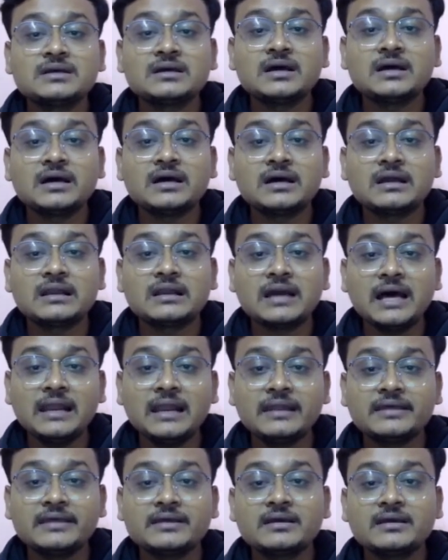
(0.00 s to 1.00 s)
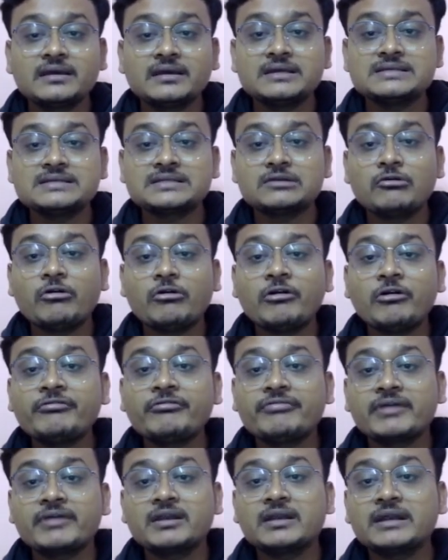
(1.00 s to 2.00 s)
La Lake is an
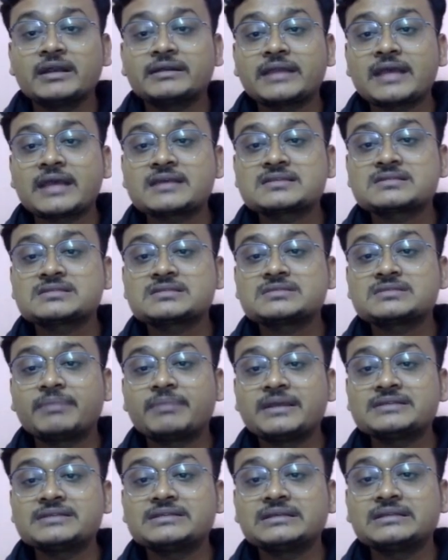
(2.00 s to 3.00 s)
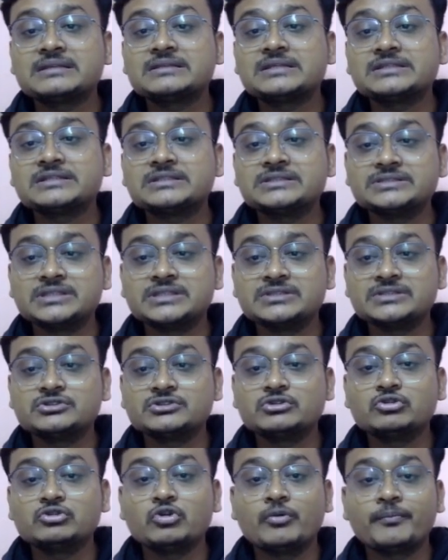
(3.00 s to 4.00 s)
orphan, takes place in 16th
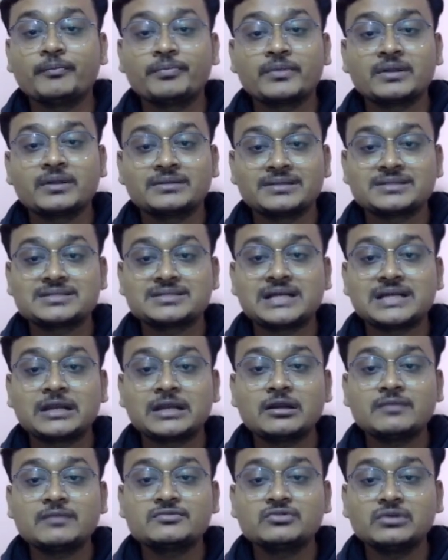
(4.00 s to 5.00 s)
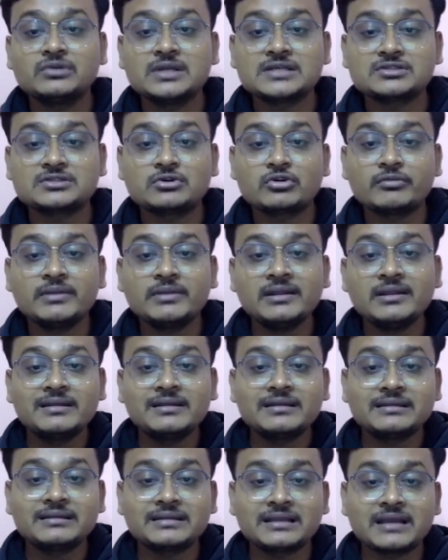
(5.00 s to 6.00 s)
century Rome. The Journal of Julius Rodman,
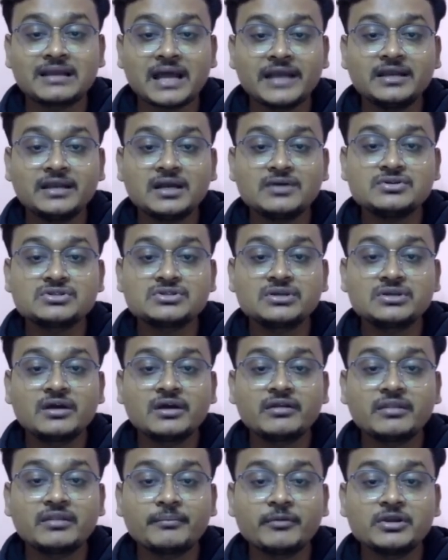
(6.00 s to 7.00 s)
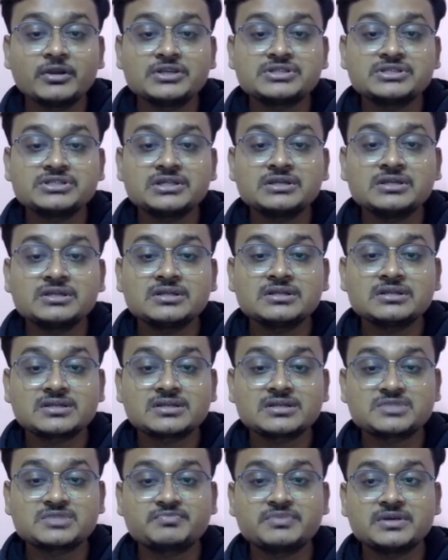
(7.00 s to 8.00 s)
The Lighthouse, The Politician, The
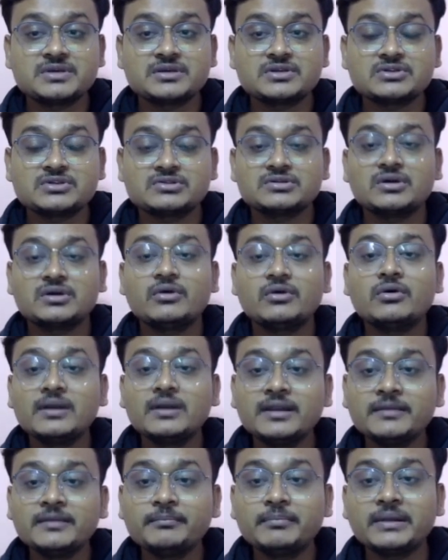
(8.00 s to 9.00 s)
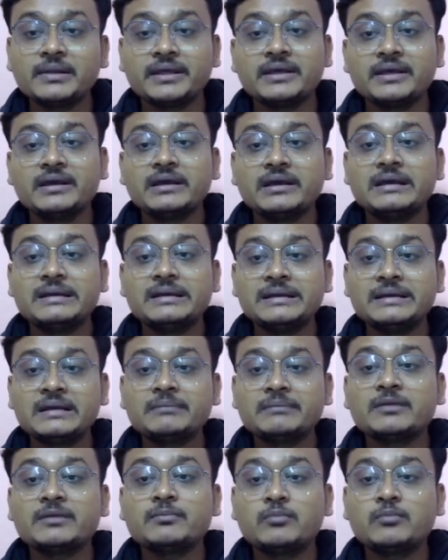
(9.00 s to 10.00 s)
Spy. So the only play written
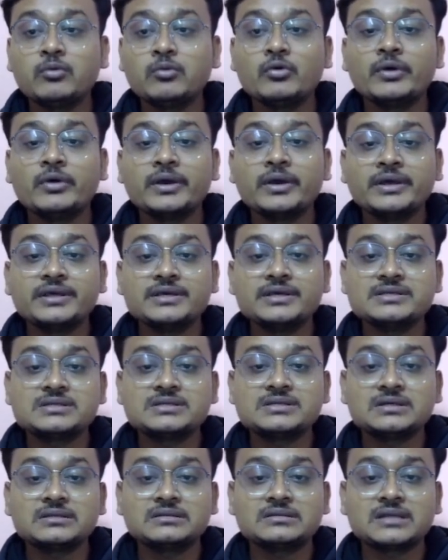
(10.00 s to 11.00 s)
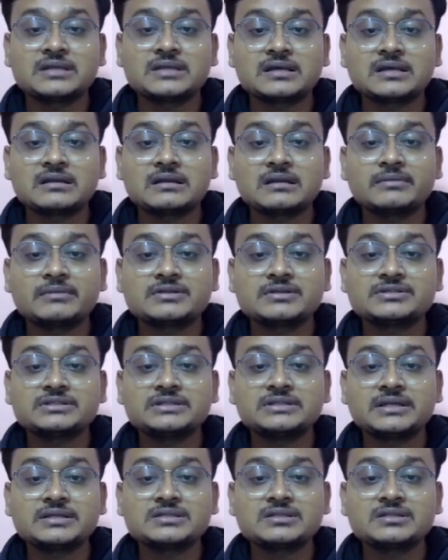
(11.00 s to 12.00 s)
by Poe is the number C,
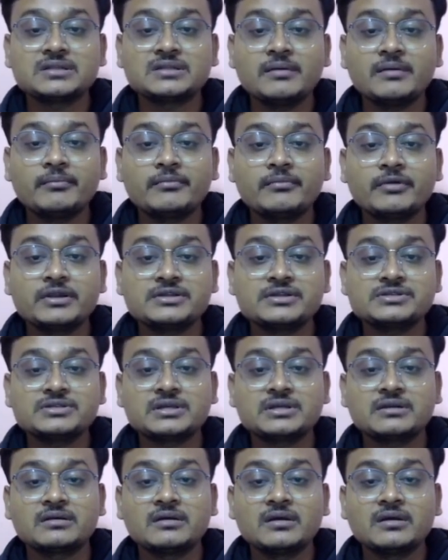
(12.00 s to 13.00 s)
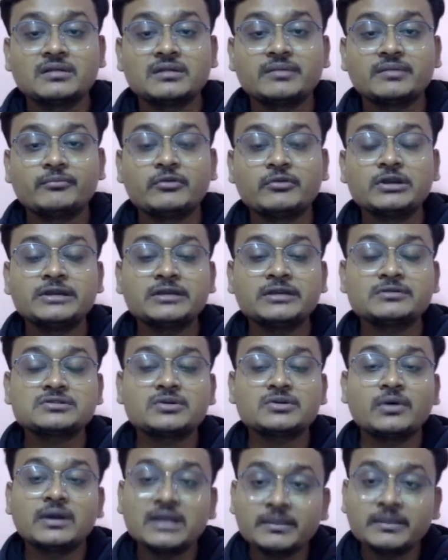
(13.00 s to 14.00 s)
that is The Politician. The Politician was the
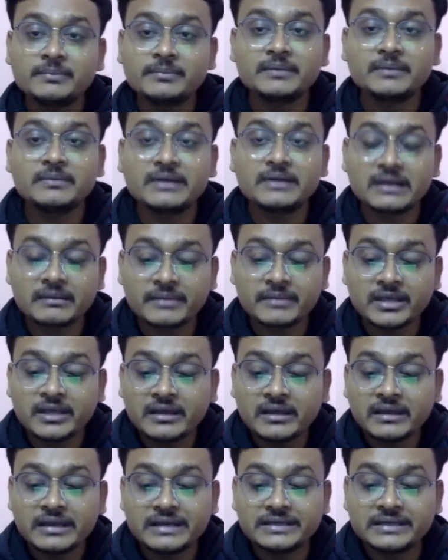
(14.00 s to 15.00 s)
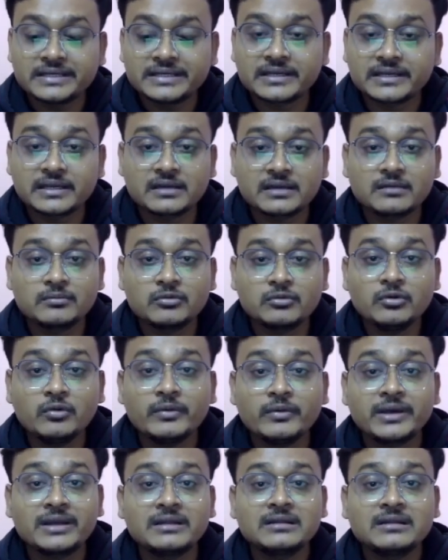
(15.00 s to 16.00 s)
only play written by Edgar Allan Poe
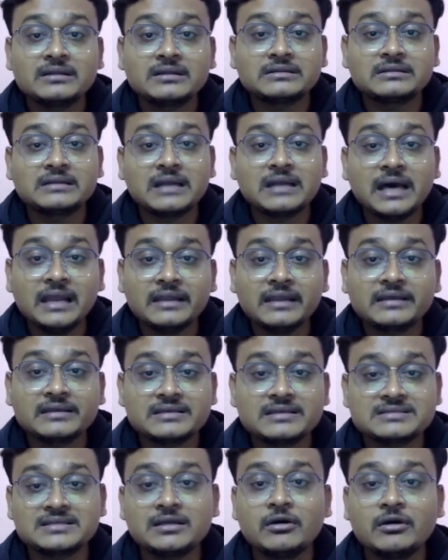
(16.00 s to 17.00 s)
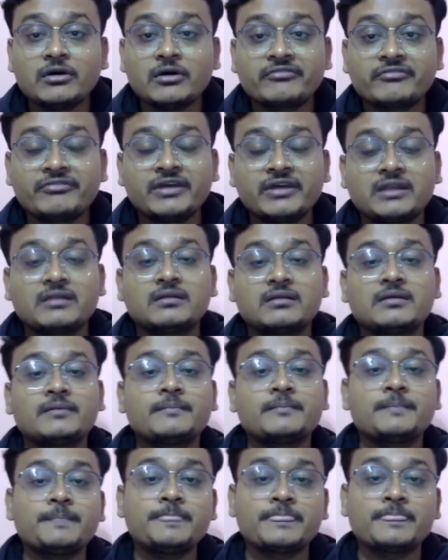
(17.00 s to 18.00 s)
where La Lake is an orphan.
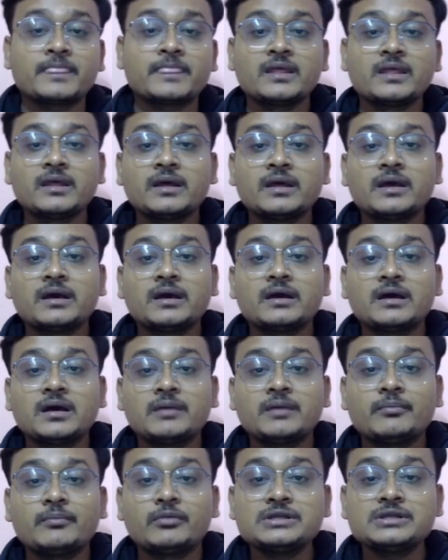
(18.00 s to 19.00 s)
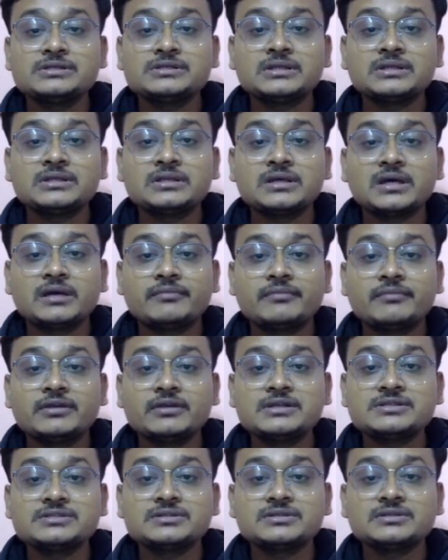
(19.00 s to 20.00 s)
Politician
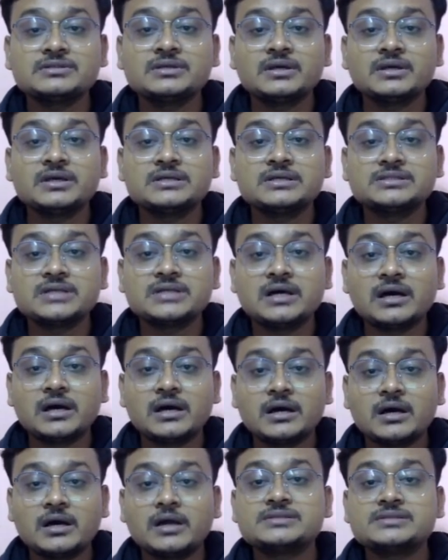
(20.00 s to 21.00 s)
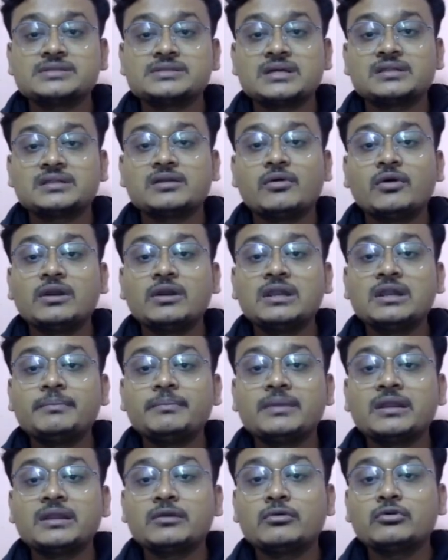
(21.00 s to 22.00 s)
is the only
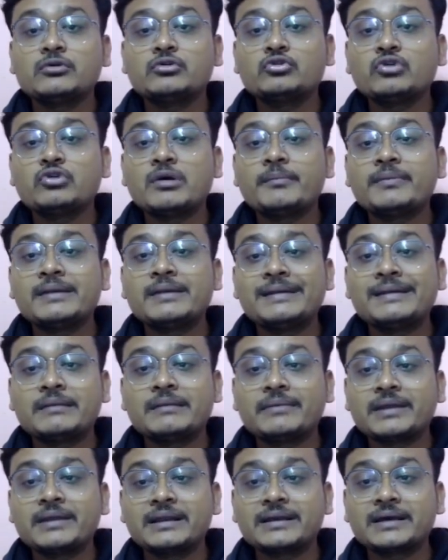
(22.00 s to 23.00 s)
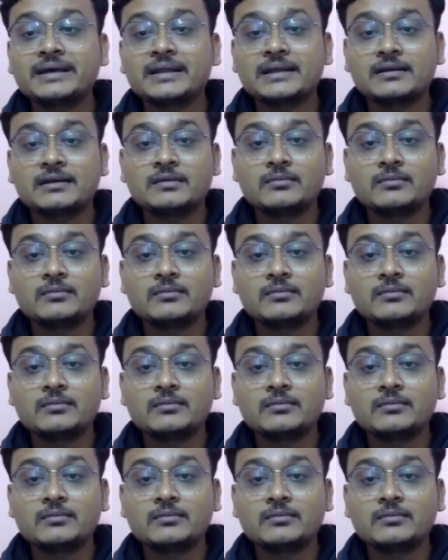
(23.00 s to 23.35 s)
play known to have been written by Edgar Allan